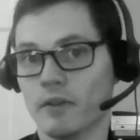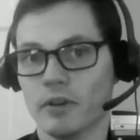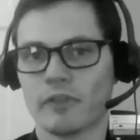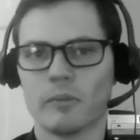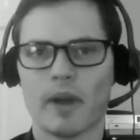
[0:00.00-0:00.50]

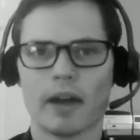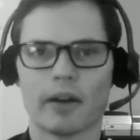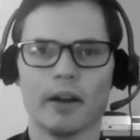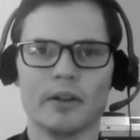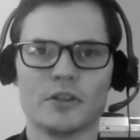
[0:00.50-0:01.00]
different
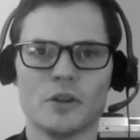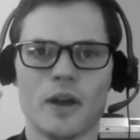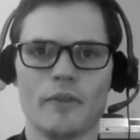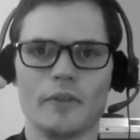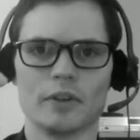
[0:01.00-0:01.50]
backgrounds, you
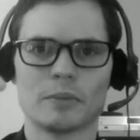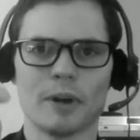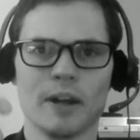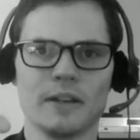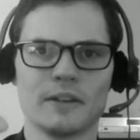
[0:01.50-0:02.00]
have your
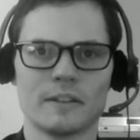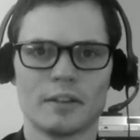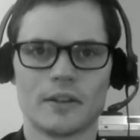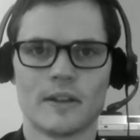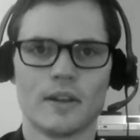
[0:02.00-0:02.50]
sprites,
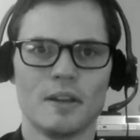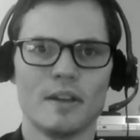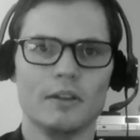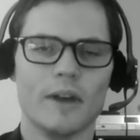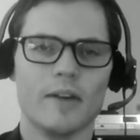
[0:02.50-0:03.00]

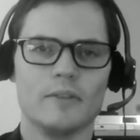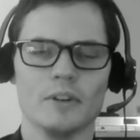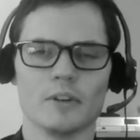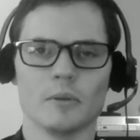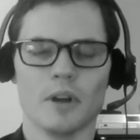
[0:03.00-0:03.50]
you have
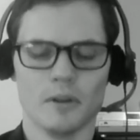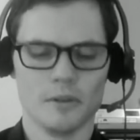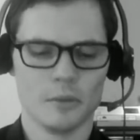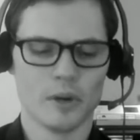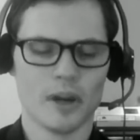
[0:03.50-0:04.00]

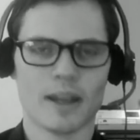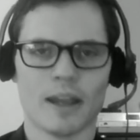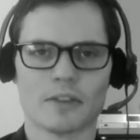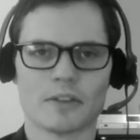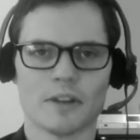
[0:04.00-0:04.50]
your
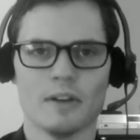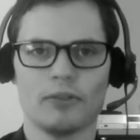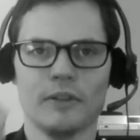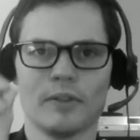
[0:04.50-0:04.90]
broadcast stuff.